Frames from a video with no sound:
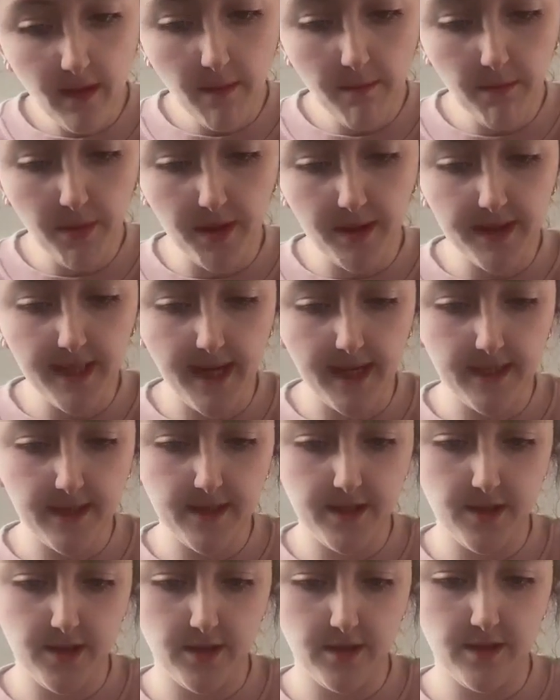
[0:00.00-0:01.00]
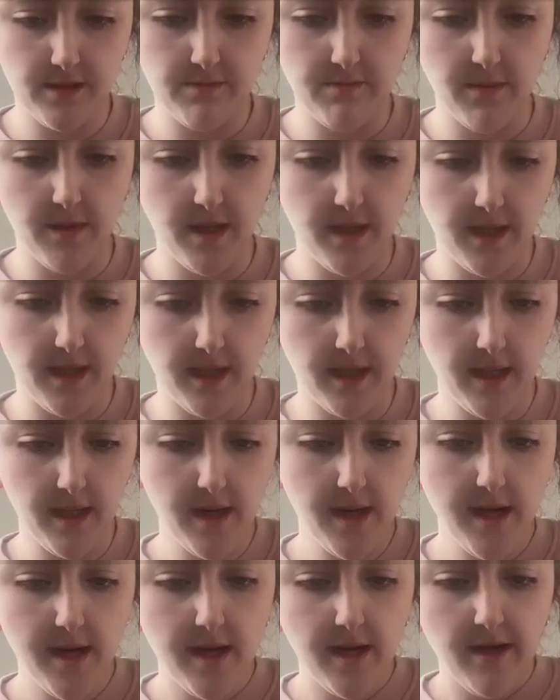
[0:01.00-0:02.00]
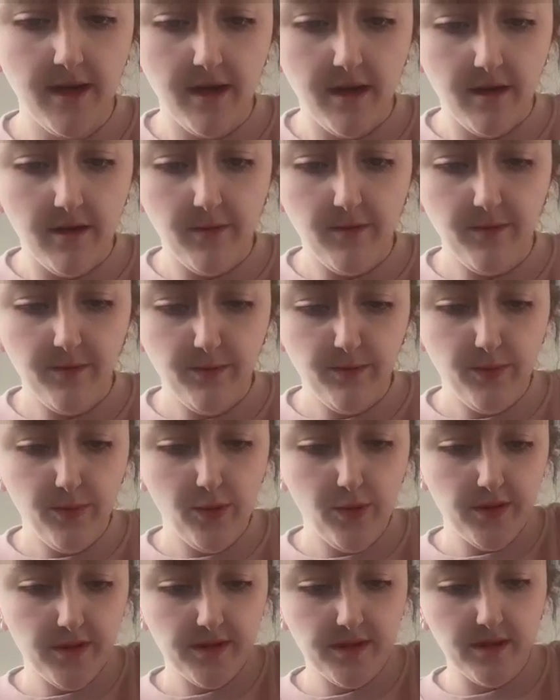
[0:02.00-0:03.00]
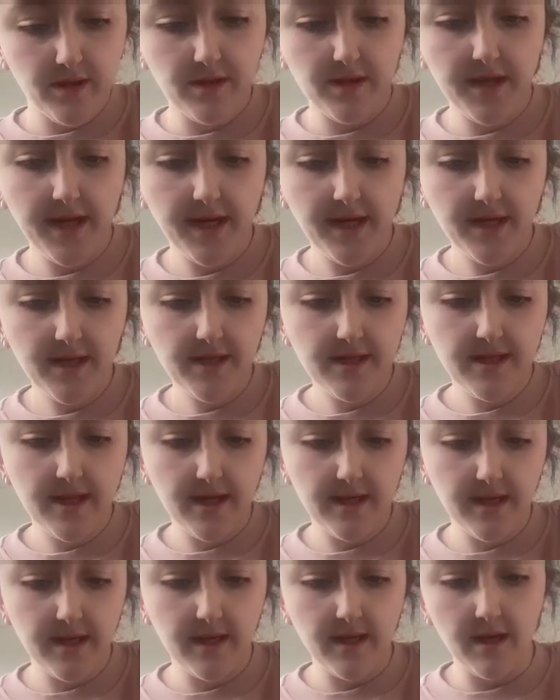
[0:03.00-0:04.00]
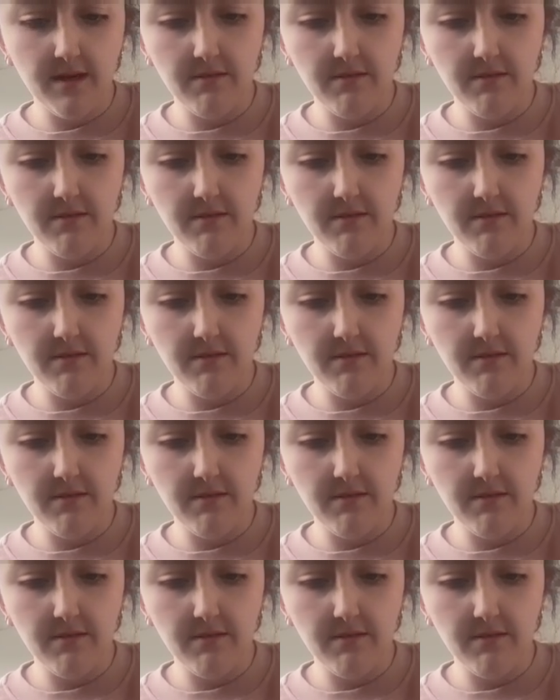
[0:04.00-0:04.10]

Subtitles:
but that's just my personal taste. And then I